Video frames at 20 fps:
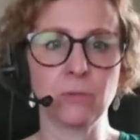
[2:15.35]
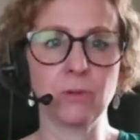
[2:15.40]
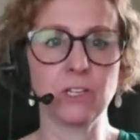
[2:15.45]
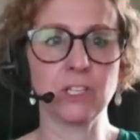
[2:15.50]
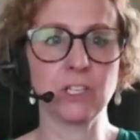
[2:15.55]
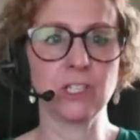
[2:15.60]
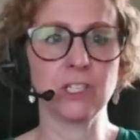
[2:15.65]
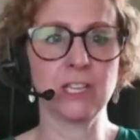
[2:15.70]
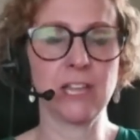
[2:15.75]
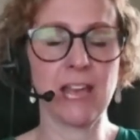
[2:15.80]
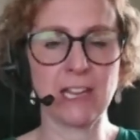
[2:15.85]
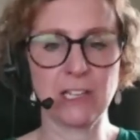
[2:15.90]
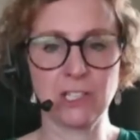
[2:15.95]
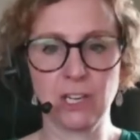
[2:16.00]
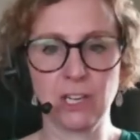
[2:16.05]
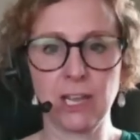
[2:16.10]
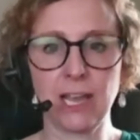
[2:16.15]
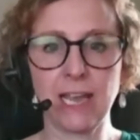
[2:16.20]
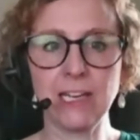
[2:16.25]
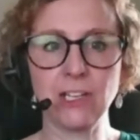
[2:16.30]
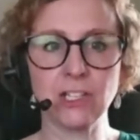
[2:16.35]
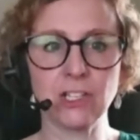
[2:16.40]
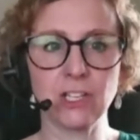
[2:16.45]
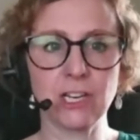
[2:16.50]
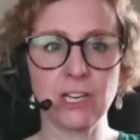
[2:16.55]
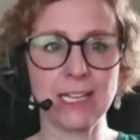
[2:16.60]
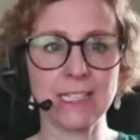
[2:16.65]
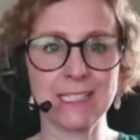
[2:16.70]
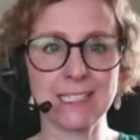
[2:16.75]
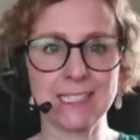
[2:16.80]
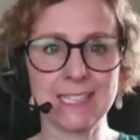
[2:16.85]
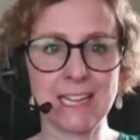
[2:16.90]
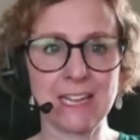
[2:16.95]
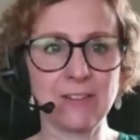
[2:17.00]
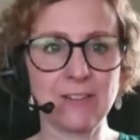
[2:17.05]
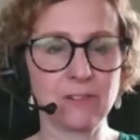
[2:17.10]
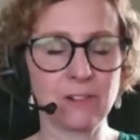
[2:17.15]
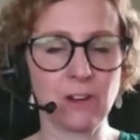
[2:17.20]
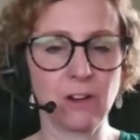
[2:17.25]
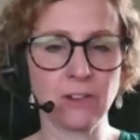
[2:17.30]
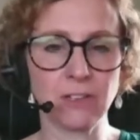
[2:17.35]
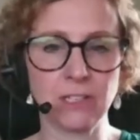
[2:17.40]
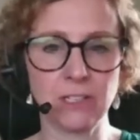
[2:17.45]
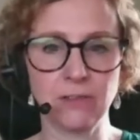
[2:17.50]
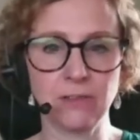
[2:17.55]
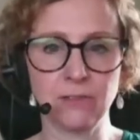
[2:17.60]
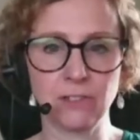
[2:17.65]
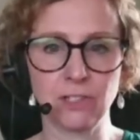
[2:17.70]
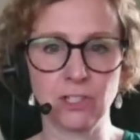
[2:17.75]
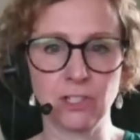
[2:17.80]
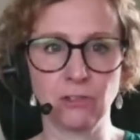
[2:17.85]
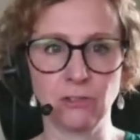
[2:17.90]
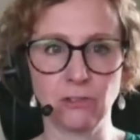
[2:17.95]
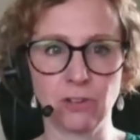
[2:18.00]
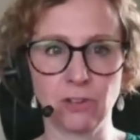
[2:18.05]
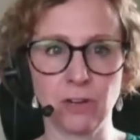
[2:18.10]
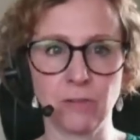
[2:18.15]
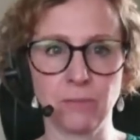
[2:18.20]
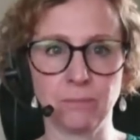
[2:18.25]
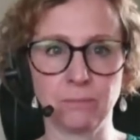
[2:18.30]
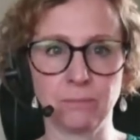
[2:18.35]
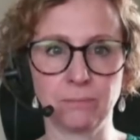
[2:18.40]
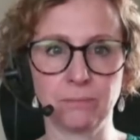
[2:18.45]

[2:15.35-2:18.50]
which is the education and safeguarding of children.